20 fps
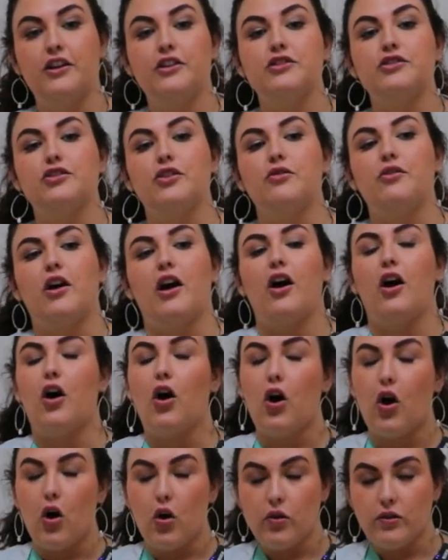So
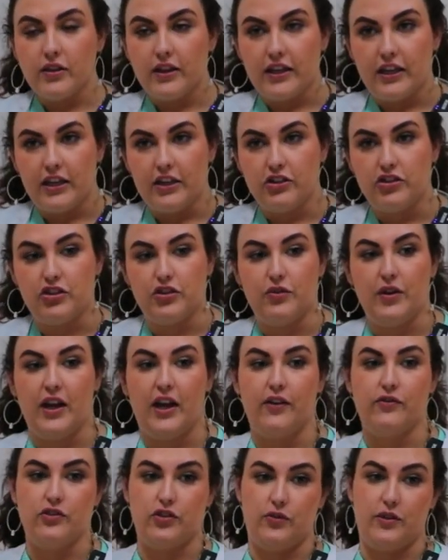not only do you
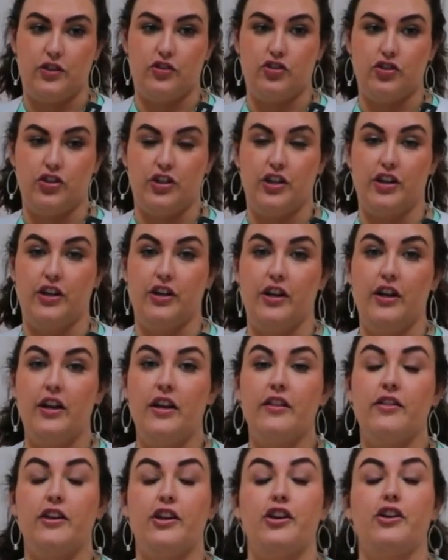have to ensure
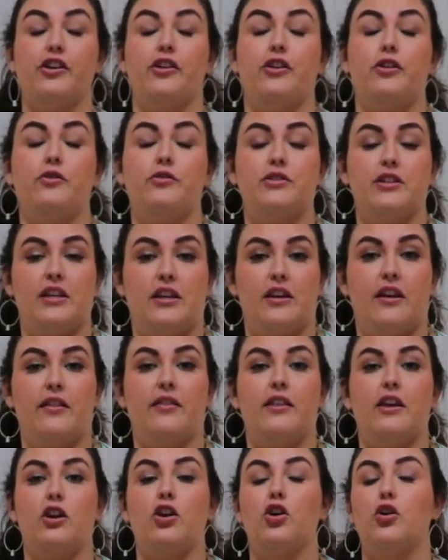that you're using
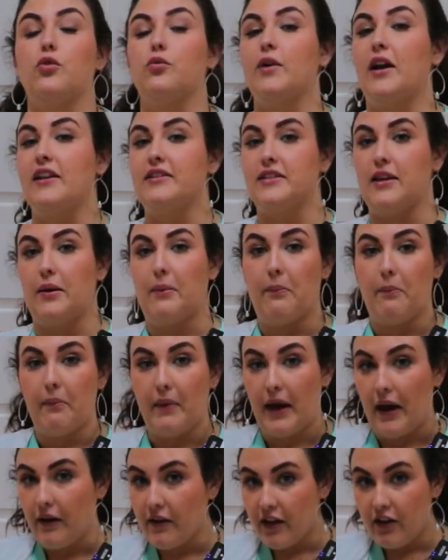the correct
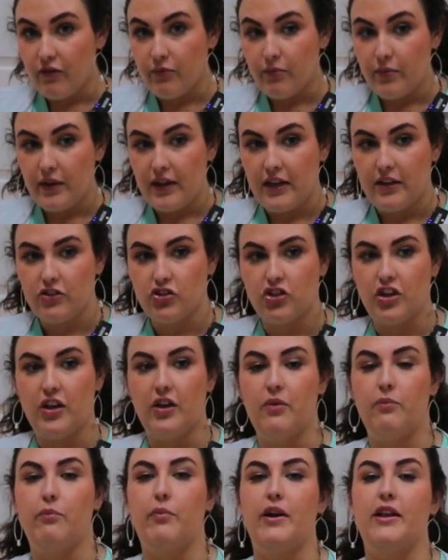amount of bleach,
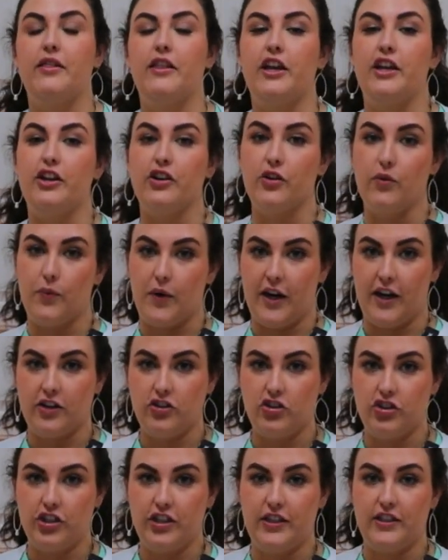but that your
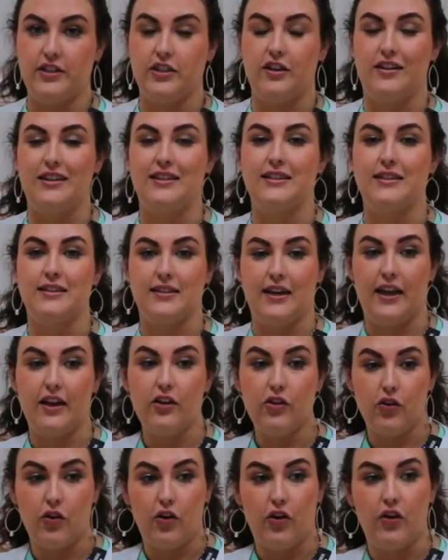washer is on a
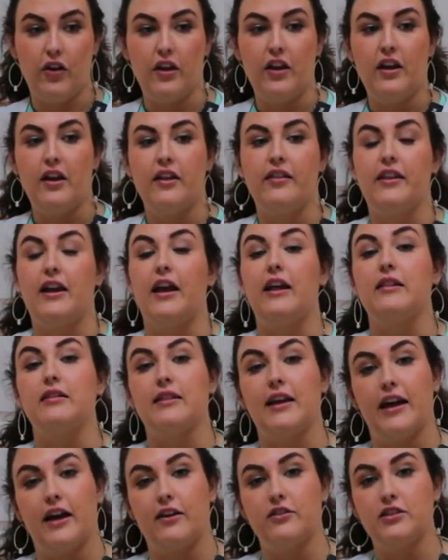cycle that
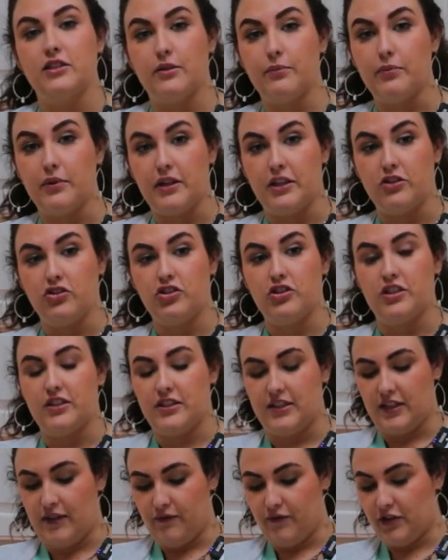allows the bleach to
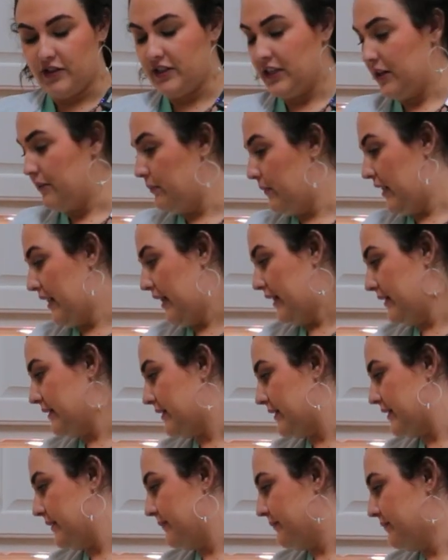sit for 10 minutes.